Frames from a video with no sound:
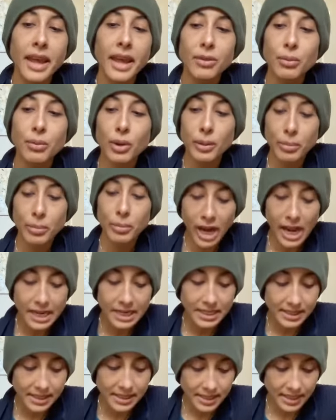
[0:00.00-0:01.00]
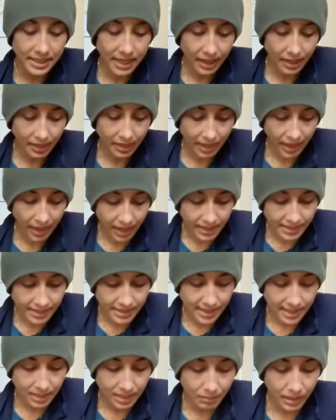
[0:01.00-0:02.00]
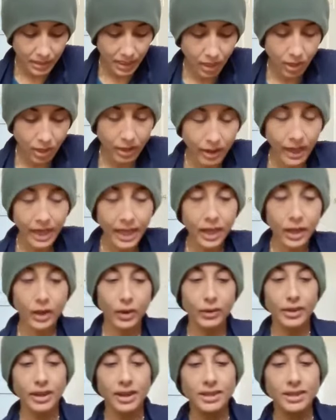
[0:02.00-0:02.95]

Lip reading: And through our practice today, that is going to be our anchor.